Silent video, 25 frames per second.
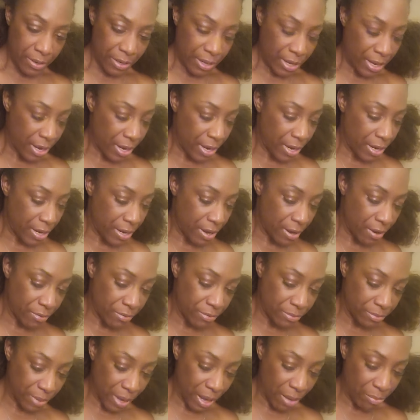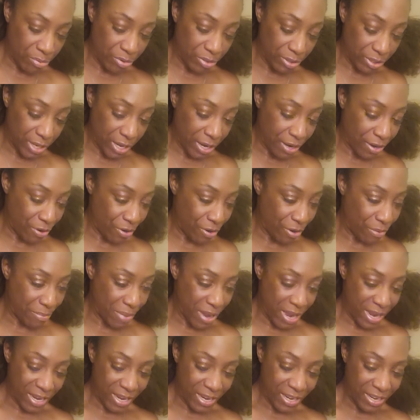yeah, y'all, I put that all
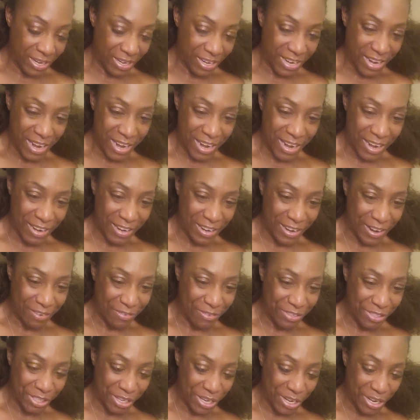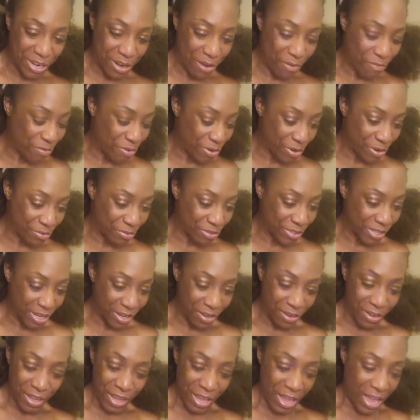back in the day. And I was saying I wasn't going to
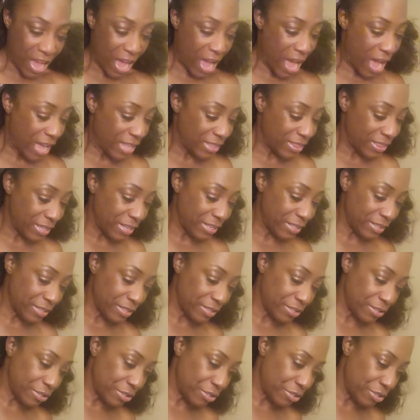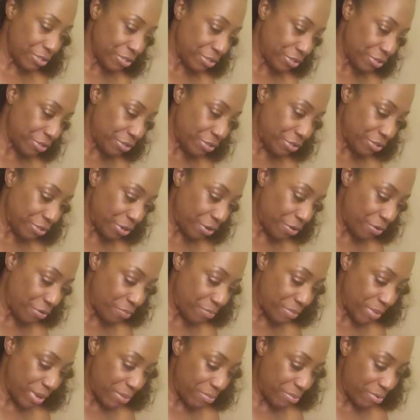take it. I think this is your soul.
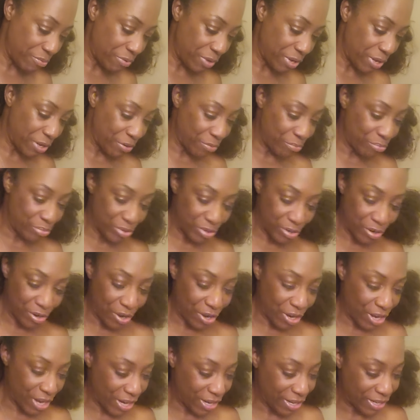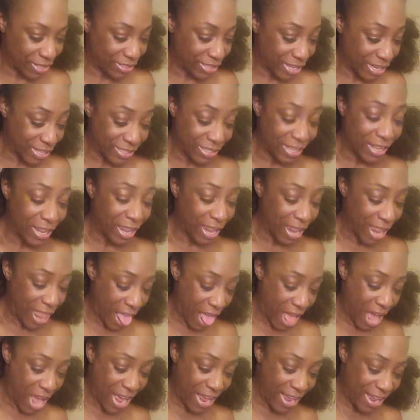Maybe we going to put all that because that's a
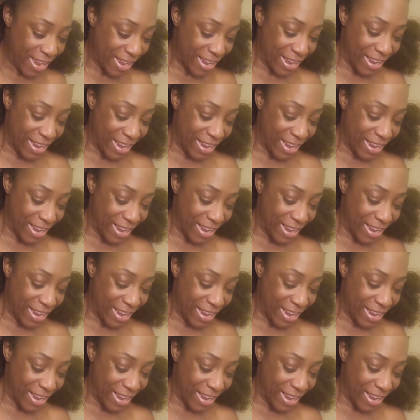lot.